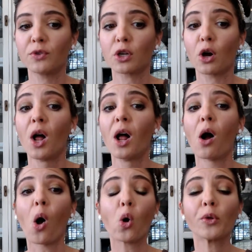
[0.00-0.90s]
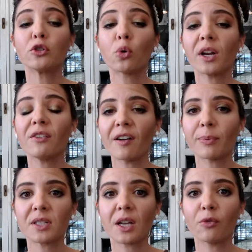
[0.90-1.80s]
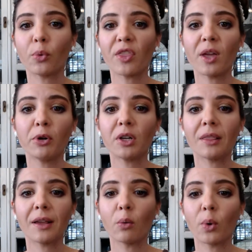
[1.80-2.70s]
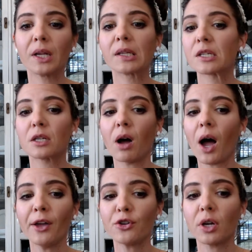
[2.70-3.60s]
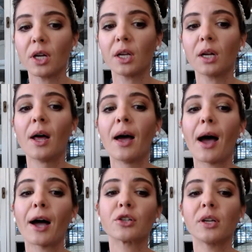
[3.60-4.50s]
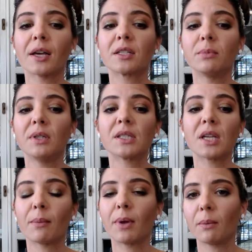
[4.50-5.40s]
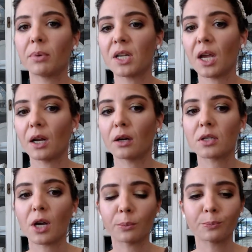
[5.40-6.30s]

So only 25% of what they put in there when it's still hydrated actually has to be salmon and potato. So,